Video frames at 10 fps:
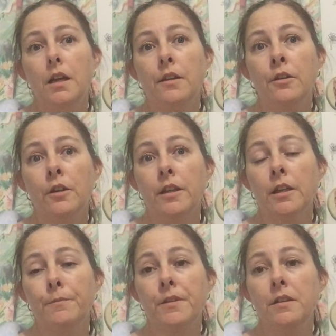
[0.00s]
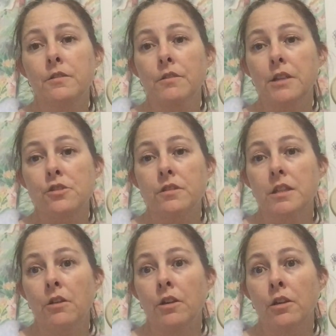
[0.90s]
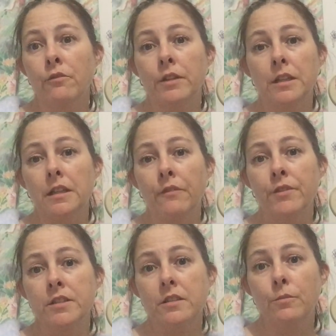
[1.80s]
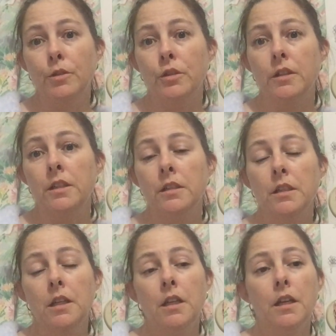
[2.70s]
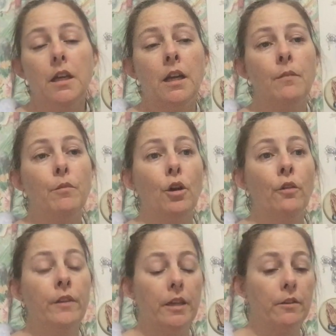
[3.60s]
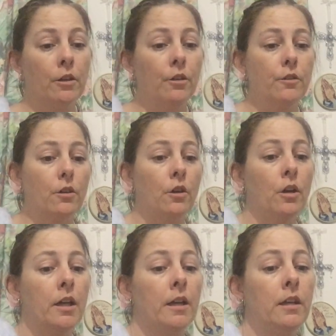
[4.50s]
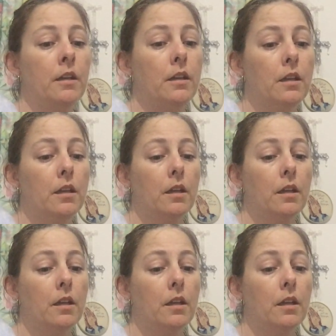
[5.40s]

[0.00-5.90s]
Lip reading: you know, it keeps the interactions going. I really love this community. On that note, I